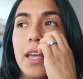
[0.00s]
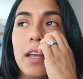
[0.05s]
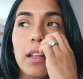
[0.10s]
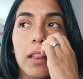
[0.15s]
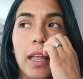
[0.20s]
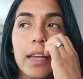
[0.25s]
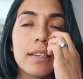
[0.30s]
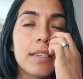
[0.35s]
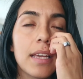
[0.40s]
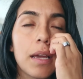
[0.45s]
it
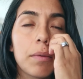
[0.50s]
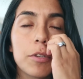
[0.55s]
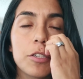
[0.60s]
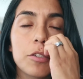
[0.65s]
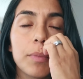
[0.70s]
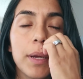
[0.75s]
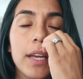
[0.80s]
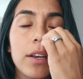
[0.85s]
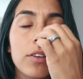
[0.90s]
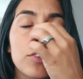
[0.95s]
like
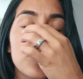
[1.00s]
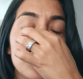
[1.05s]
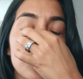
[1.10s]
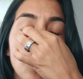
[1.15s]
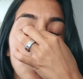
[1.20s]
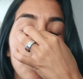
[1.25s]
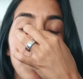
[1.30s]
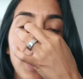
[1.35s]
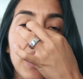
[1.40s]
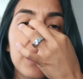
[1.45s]
damaged my hair
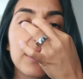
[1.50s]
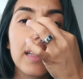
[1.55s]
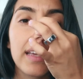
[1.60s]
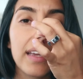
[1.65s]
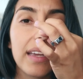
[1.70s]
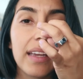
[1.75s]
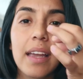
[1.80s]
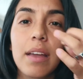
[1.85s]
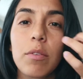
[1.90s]
so badly.